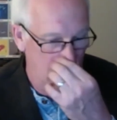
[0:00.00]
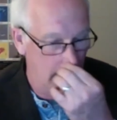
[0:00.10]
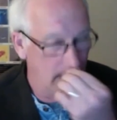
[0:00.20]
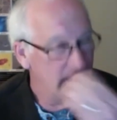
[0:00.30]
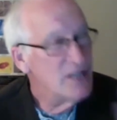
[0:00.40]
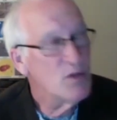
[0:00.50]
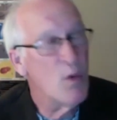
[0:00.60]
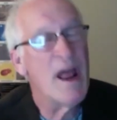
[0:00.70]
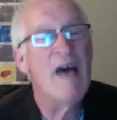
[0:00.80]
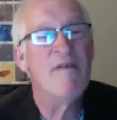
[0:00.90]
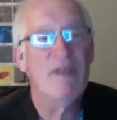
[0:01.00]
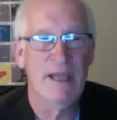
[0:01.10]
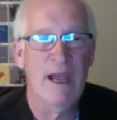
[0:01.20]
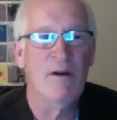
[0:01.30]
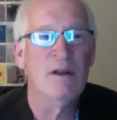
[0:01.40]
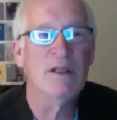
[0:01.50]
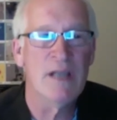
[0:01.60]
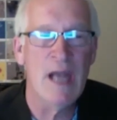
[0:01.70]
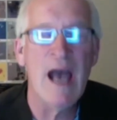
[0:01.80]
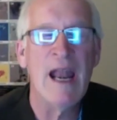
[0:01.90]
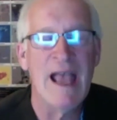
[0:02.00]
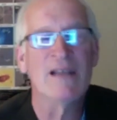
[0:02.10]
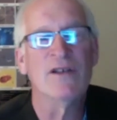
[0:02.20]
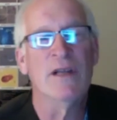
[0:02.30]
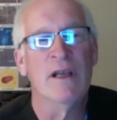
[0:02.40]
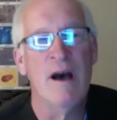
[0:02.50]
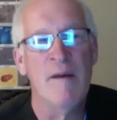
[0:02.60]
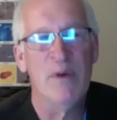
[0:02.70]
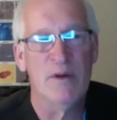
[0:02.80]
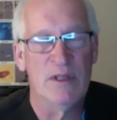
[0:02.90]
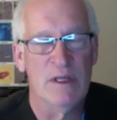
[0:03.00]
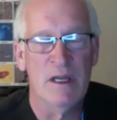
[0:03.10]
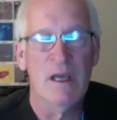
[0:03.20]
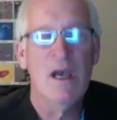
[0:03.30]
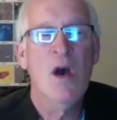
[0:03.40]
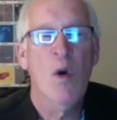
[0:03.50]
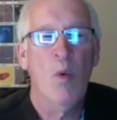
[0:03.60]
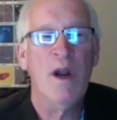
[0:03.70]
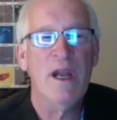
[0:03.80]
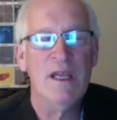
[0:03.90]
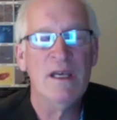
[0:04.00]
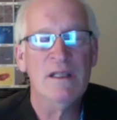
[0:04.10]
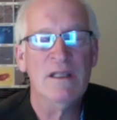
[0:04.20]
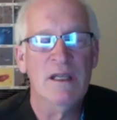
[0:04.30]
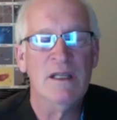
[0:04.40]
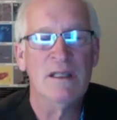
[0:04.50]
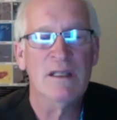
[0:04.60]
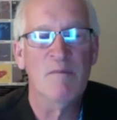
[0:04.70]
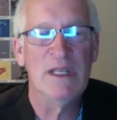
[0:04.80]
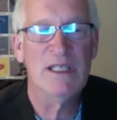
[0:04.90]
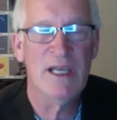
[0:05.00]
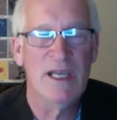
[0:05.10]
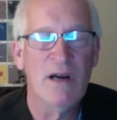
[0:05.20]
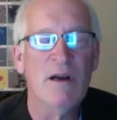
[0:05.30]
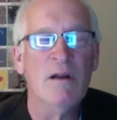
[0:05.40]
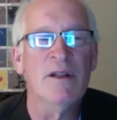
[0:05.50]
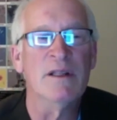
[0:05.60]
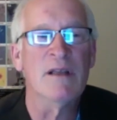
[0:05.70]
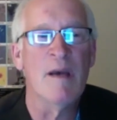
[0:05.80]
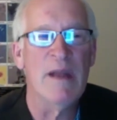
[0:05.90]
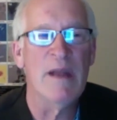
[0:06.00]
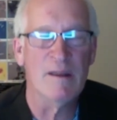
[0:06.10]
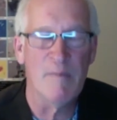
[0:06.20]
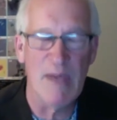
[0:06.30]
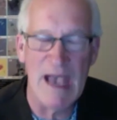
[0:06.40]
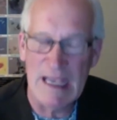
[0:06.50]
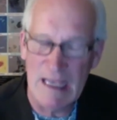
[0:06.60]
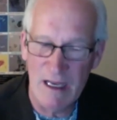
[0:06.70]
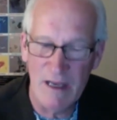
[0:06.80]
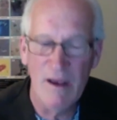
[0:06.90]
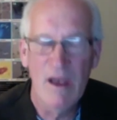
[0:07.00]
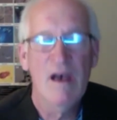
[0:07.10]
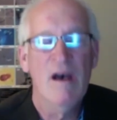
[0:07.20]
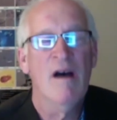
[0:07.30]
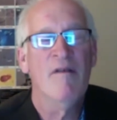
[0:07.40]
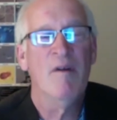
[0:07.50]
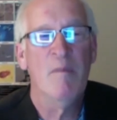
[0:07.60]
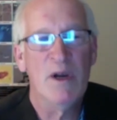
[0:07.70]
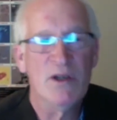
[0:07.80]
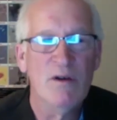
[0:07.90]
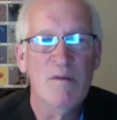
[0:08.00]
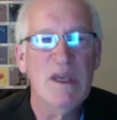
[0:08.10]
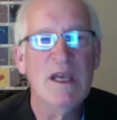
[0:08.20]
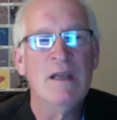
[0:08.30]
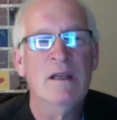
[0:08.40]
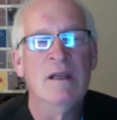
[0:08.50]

at least what I've encountered, is not actually composted. What it is, it's material that's coming out the back end of a mushroom bin,